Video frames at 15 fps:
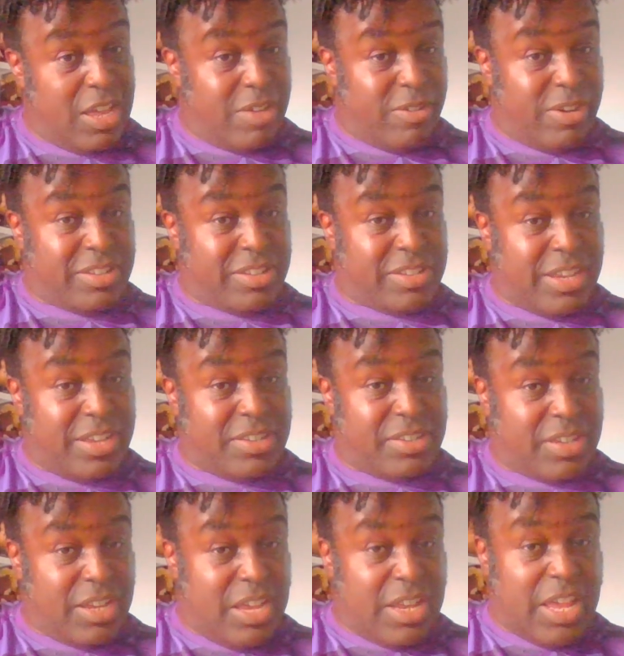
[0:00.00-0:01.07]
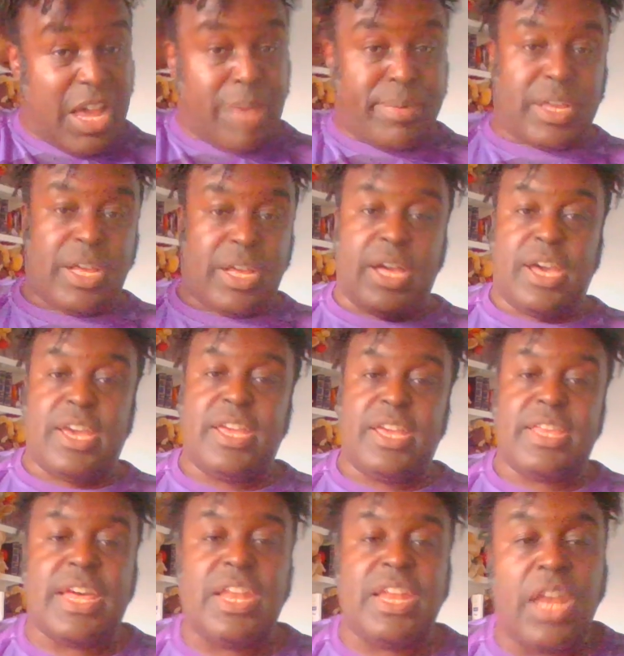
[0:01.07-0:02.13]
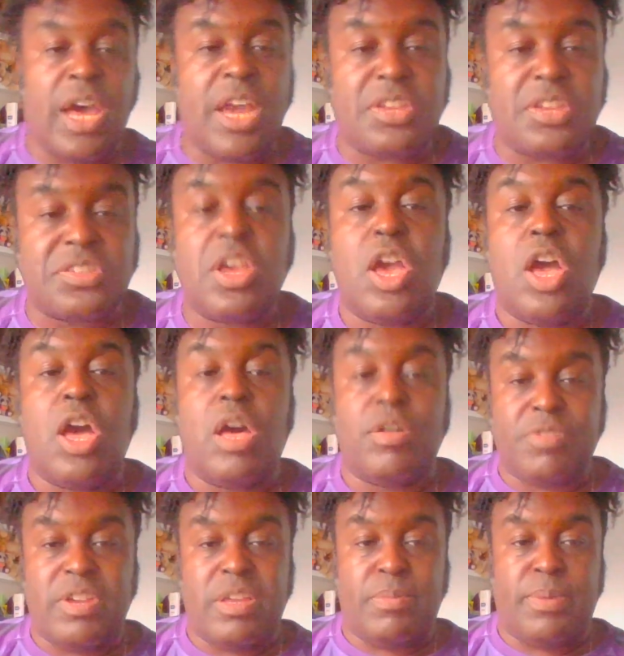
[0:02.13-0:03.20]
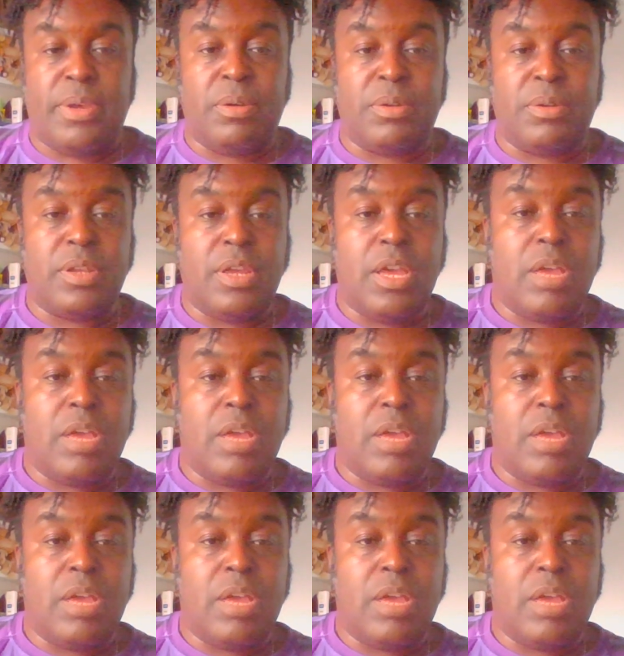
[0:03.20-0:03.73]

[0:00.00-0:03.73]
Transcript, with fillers: where he says, "I'm a guy that likes a rebuild.